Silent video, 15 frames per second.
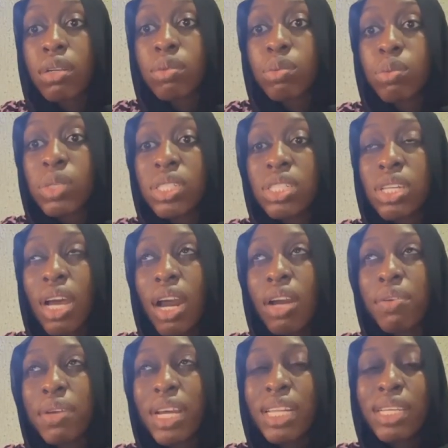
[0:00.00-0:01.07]
which
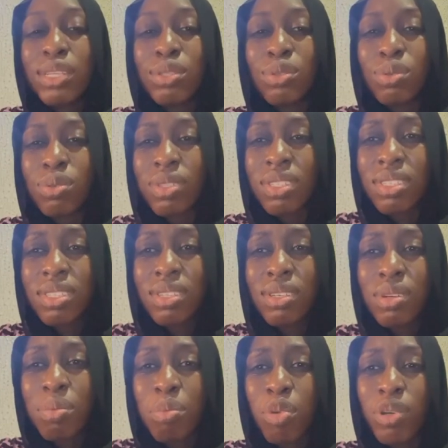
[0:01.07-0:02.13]
are rarely used
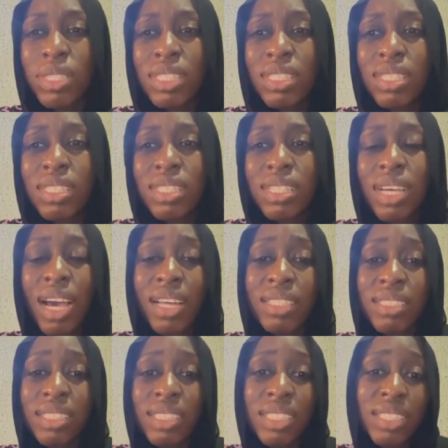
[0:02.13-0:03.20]
but
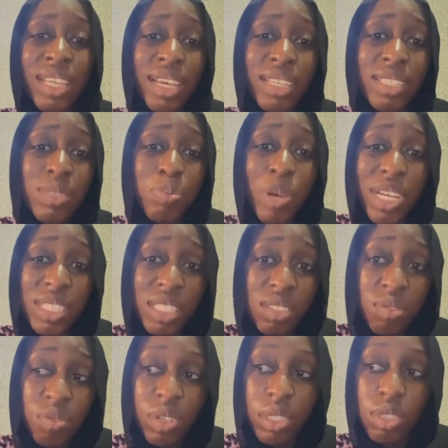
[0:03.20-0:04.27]
can detect past
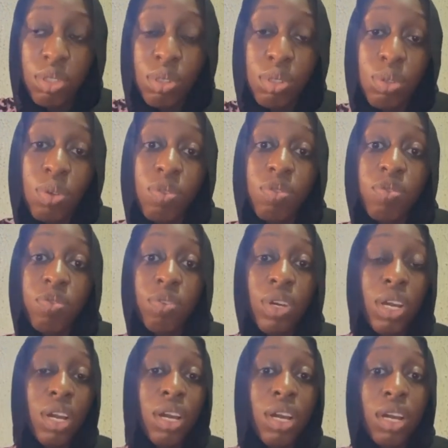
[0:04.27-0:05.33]
infections of
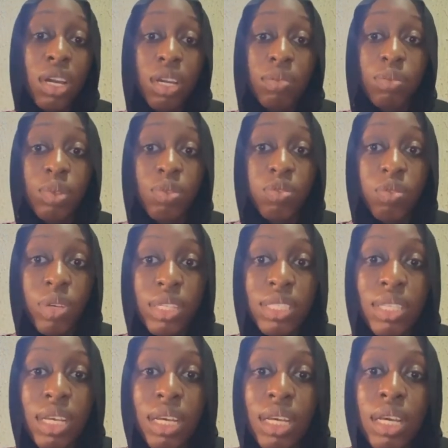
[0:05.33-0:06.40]

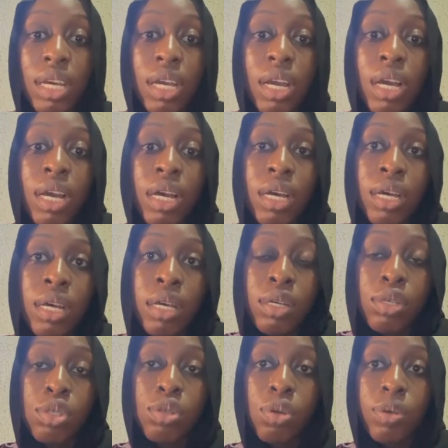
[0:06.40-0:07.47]
influenza.
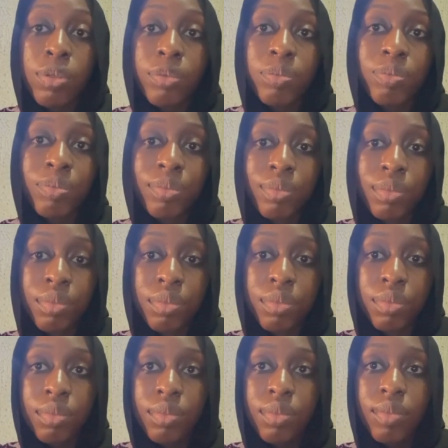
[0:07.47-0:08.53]
So
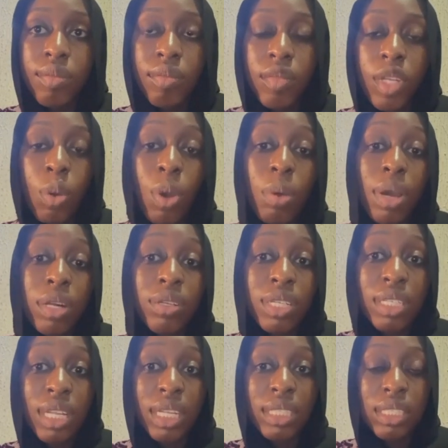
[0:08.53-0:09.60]
when we're
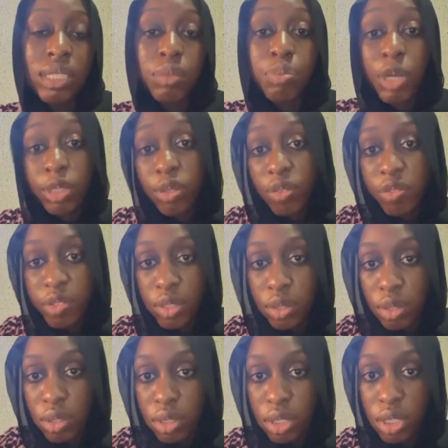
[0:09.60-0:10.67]
looking at the
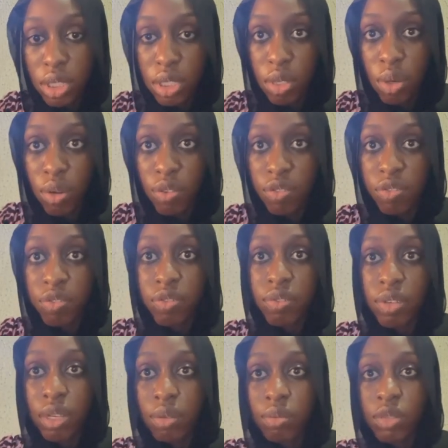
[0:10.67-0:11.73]
pathophysiology of
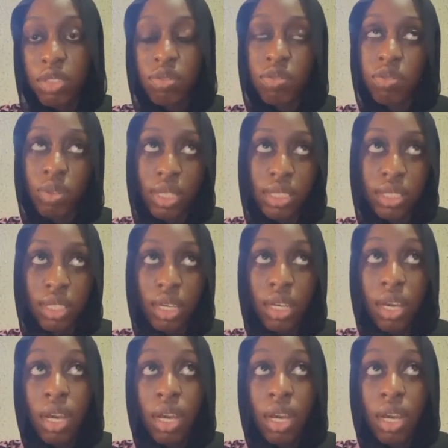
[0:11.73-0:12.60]
influenza,